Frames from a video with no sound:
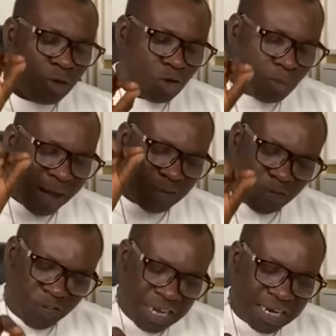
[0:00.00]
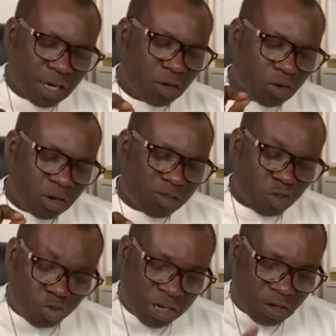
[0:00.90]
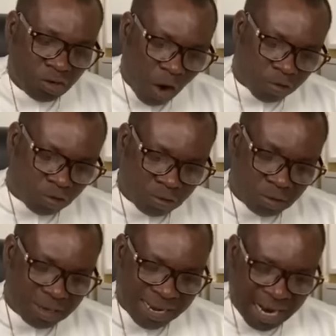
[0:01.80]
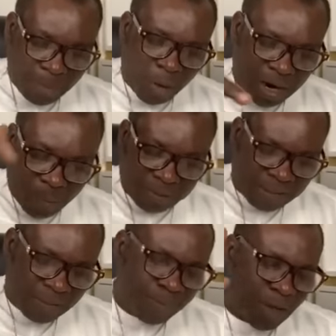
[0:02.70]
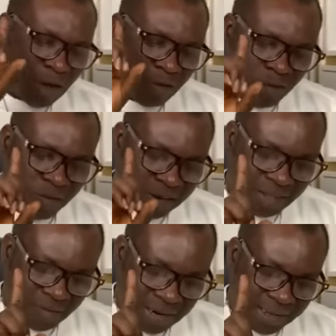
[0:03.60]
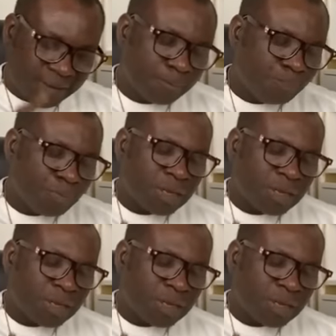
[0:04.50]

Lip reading: You must feed street dogs come on our thing for 47 days.